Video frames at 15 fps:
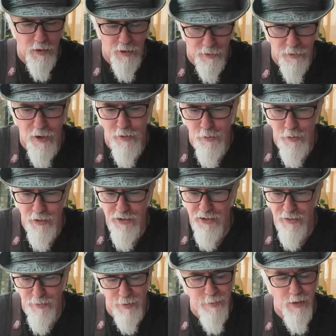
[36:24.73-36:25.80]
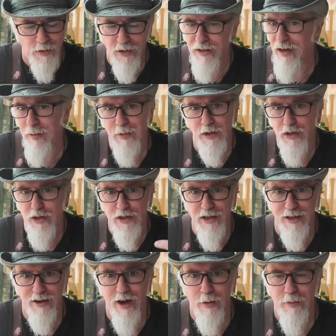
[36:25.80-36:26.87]
where they were on horses, but most of the time it's just
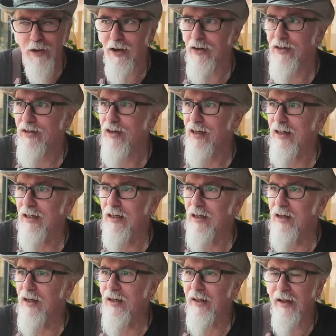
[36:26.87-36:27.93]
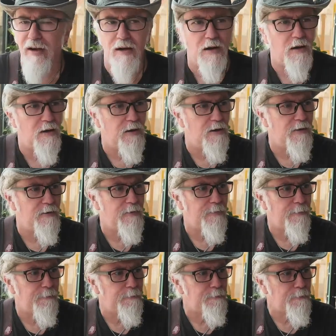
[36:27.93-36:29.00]
in cop cars. They are,
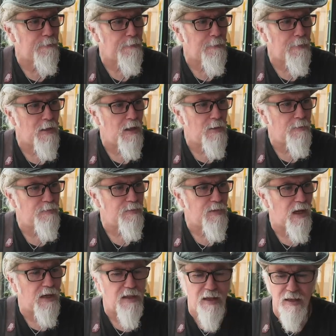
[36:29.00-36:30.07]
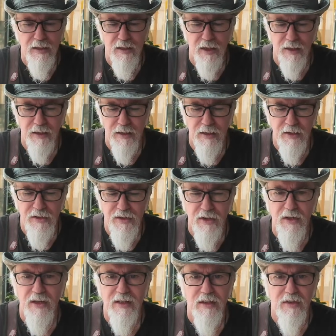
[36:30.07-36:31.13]
I think, they're like,
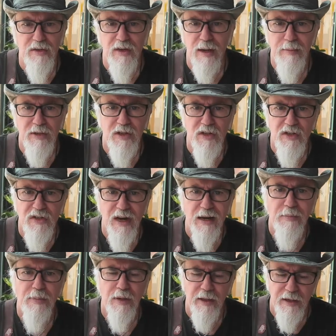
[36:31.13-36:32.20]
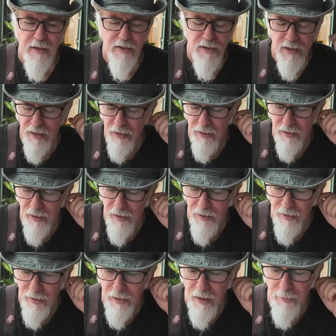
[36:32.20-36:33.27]
considered like the same as the state police in,
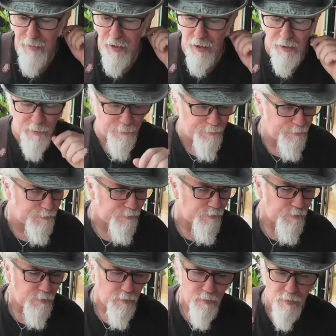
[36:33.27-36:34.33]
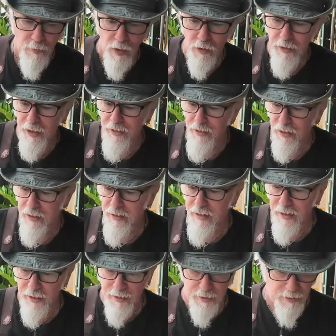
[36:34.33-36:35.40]
uh, in America. Okay, so let's
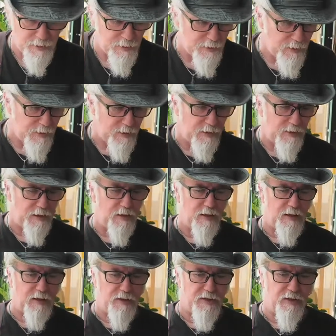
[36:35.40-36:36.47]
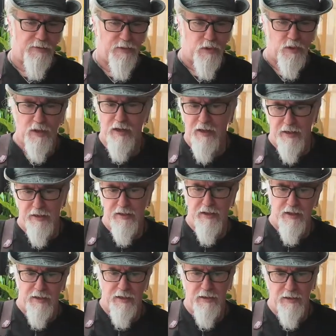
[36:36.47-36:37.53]
get ourselves organized
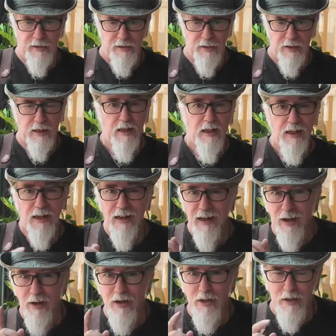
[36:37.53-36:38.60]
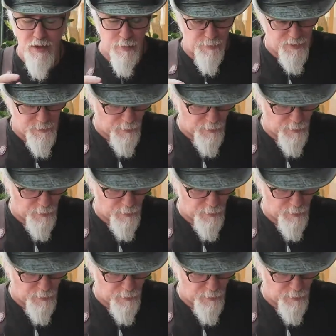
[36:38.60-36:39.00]
here. I'm gonna do something